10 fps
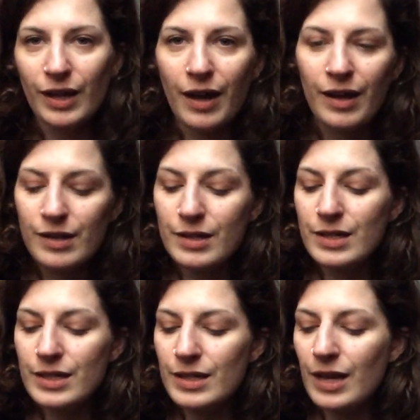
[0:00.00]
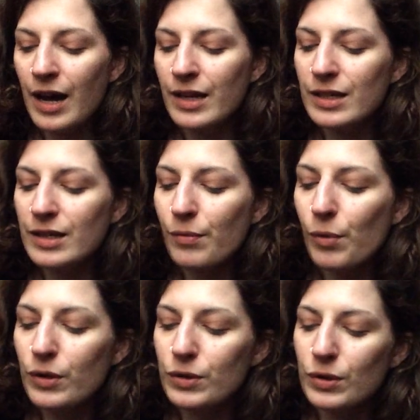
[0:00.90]
And I didn't
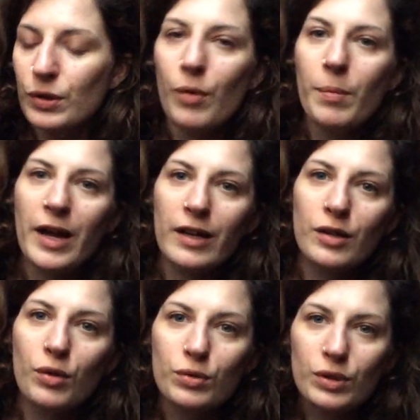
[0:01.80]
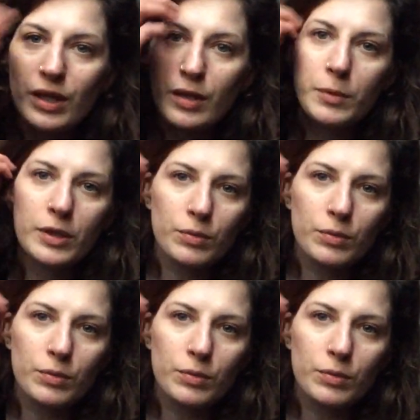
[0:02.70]
want to go to the airport.